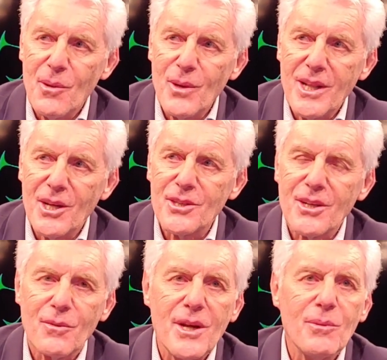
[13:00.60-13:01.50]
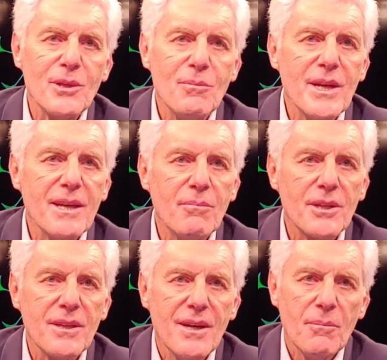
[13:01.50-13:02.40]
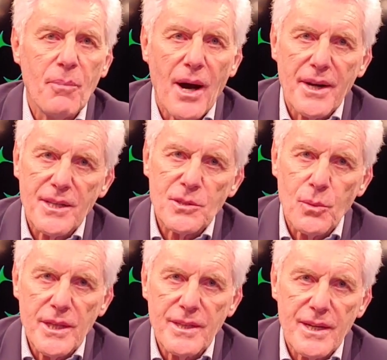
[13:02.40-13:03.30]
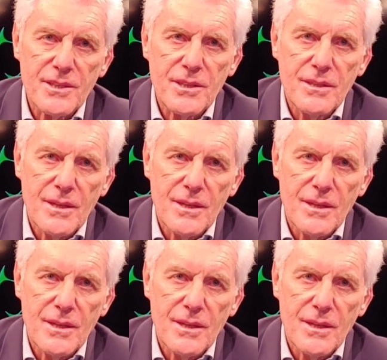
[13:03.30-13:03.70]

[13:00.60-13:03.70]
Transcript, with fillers: they will not agree with me, but Pirates win their